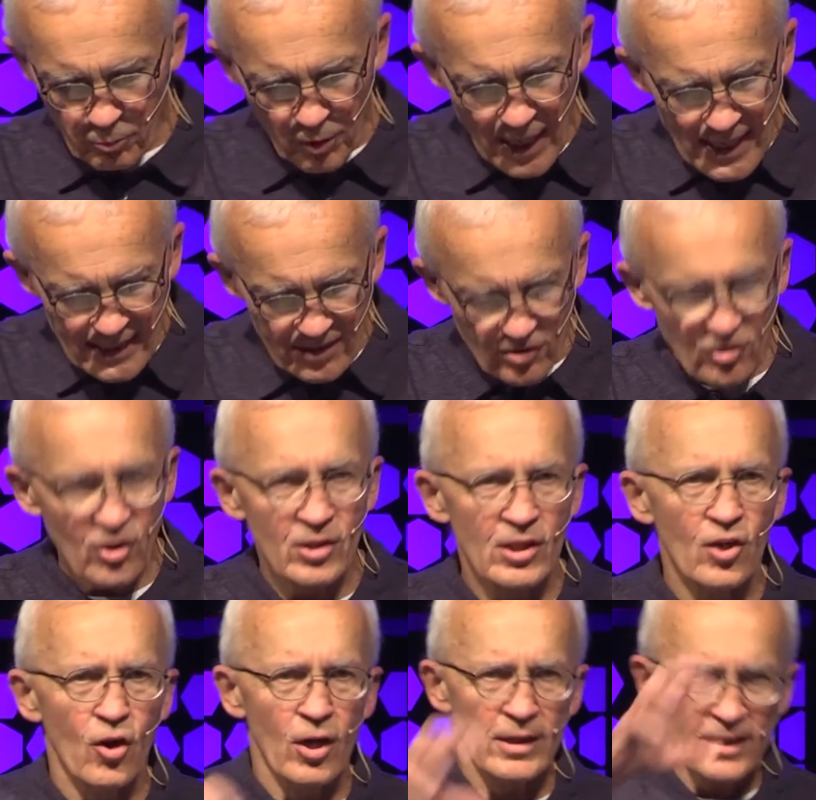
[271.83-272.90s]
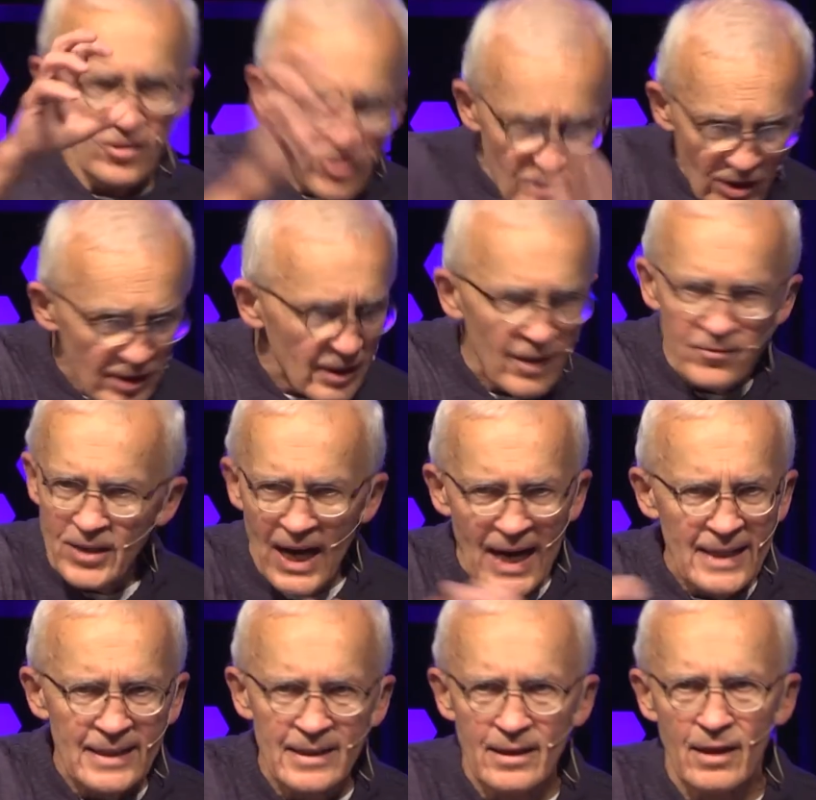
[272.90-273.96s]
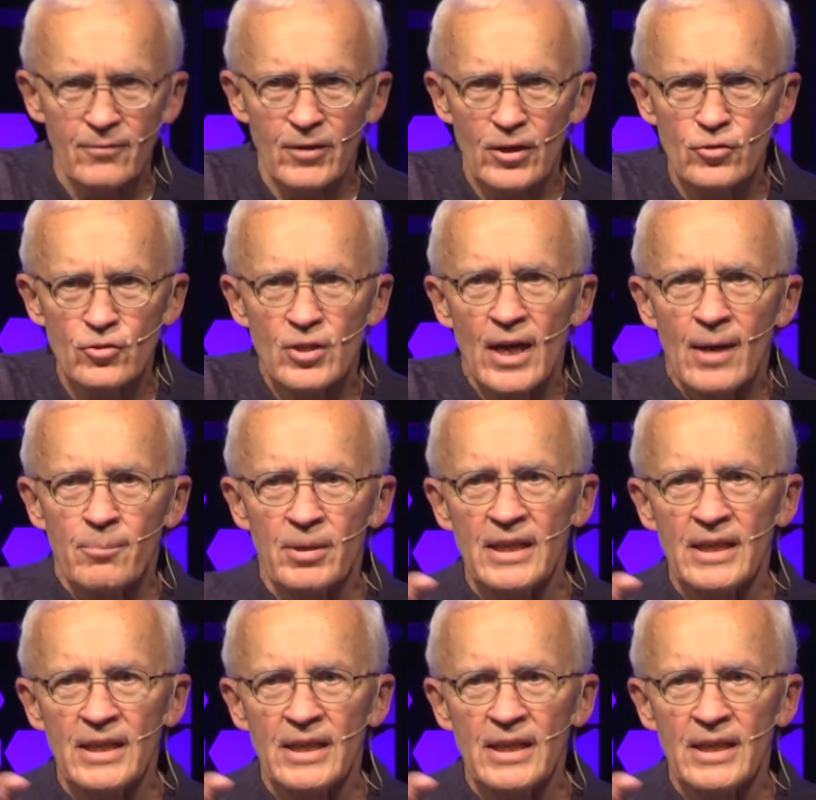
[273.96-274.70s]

Brian's going to call us to love God and love others,